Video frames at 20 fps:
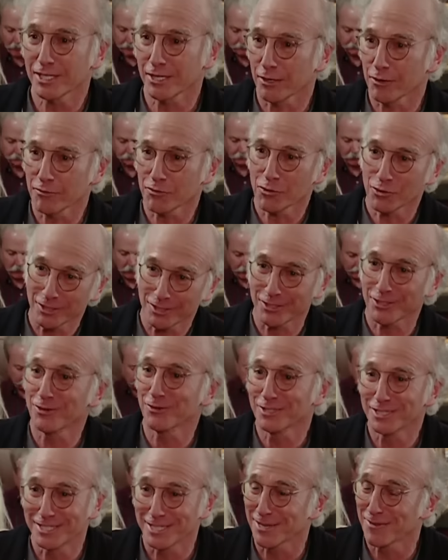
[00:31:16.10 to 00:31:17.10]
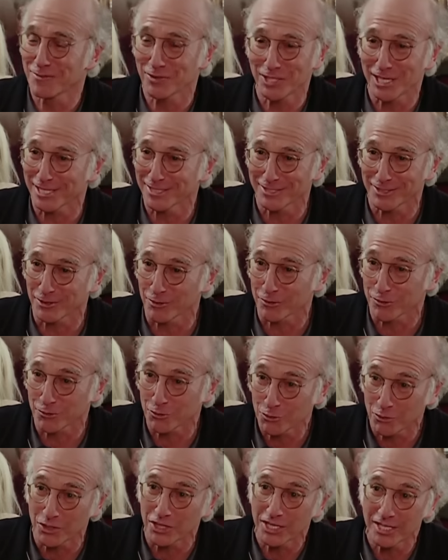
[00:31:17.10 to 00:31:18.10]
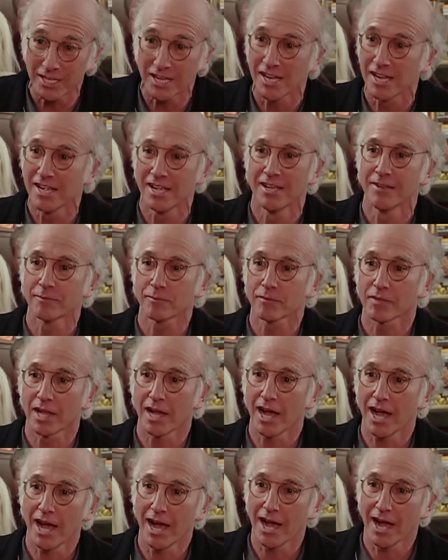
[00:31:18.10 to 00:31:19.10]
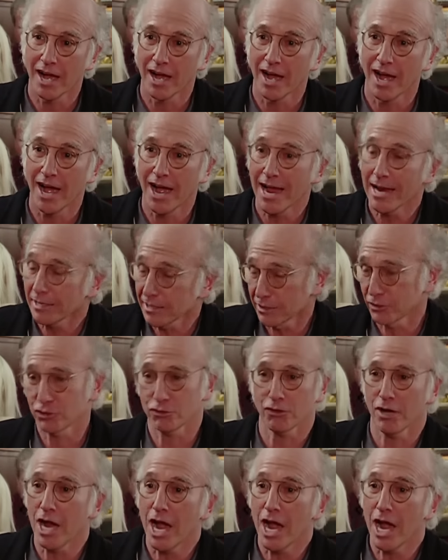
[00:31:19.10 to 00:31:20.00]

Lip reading: you know, if you're too intimidated to go through with it, I could